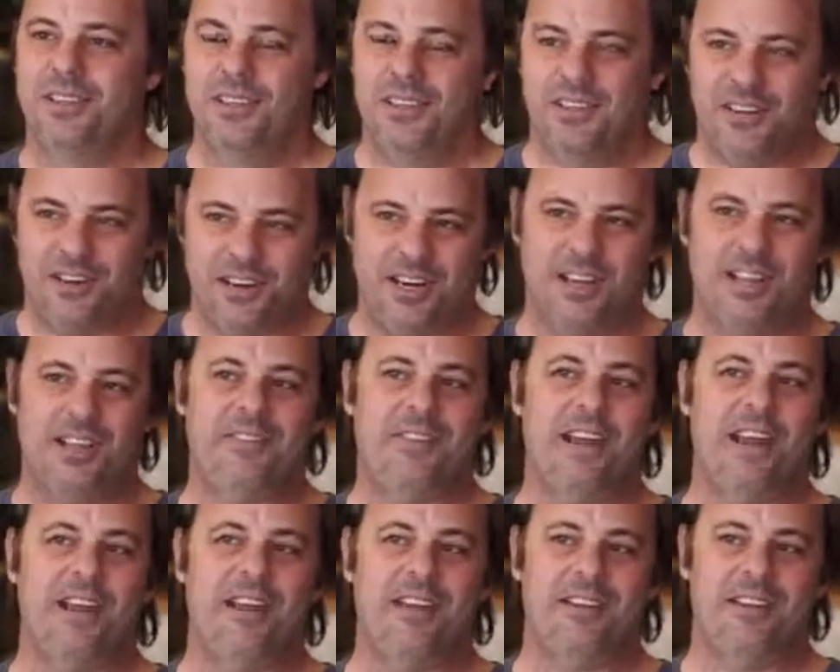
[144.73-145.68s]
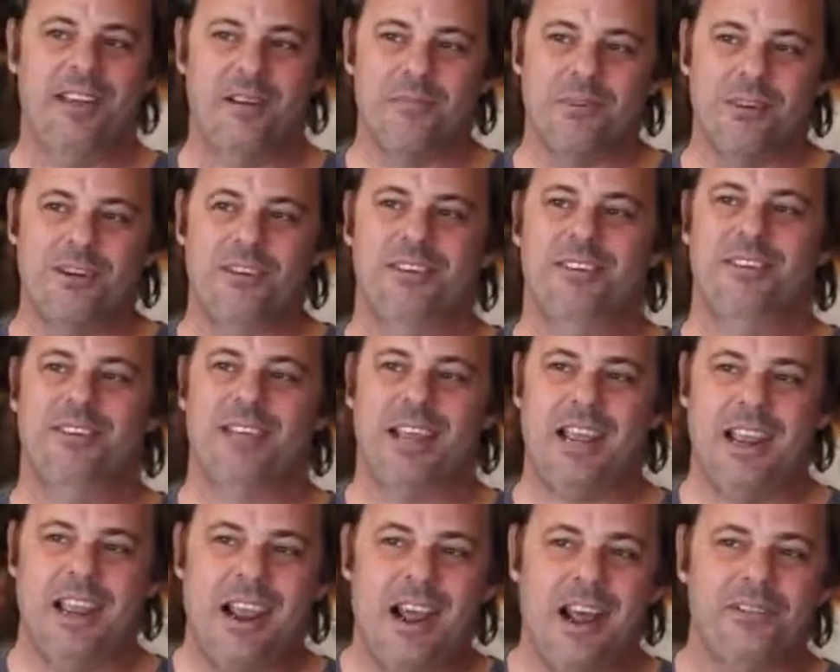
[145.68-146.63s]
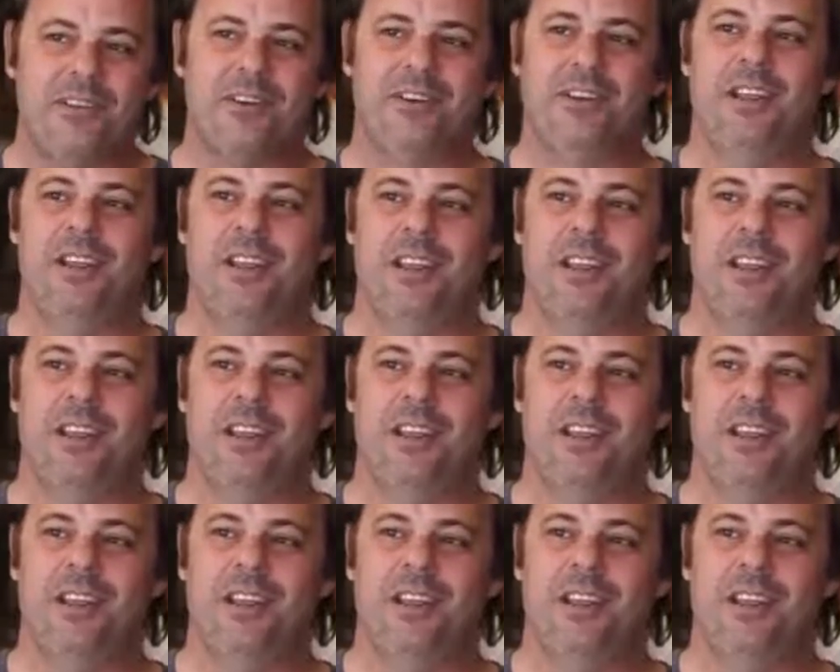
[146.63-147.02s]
you're going to hit that number day after day